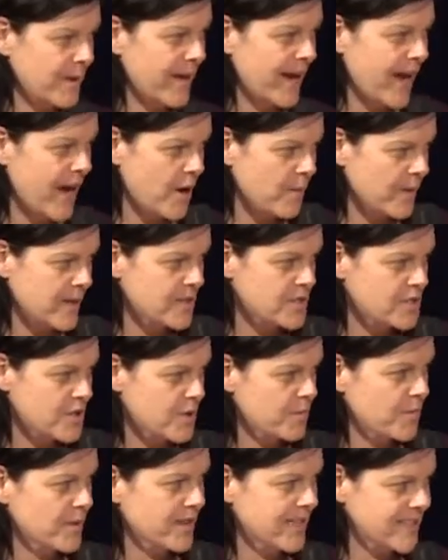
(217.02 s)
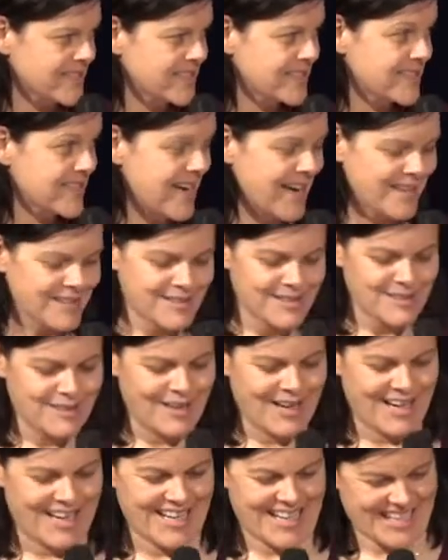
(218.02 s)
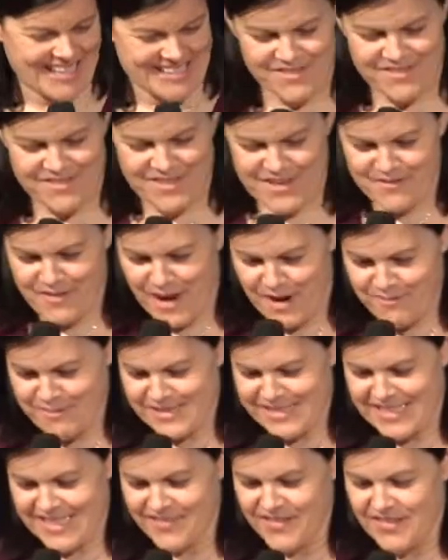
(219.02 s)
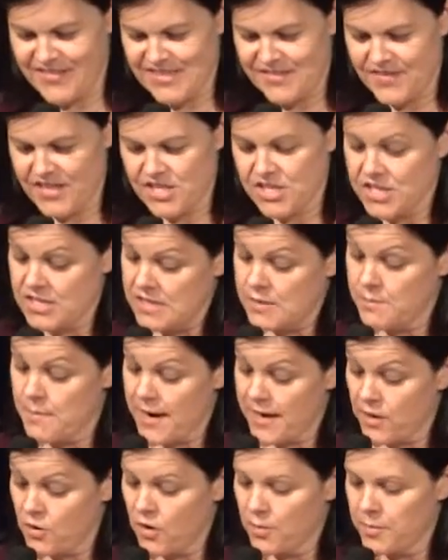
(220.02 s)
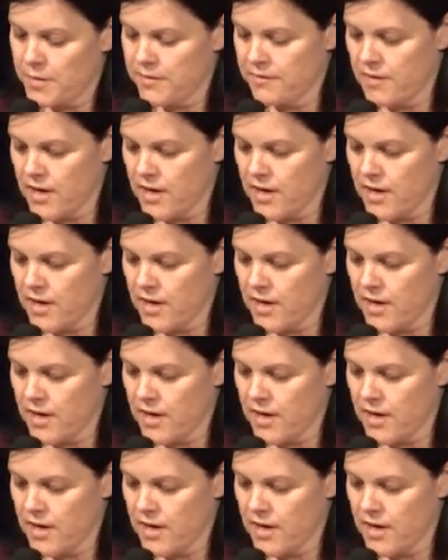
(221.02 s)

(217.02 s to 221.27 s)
about how we interpret these stats. Like 75% of interventions may not be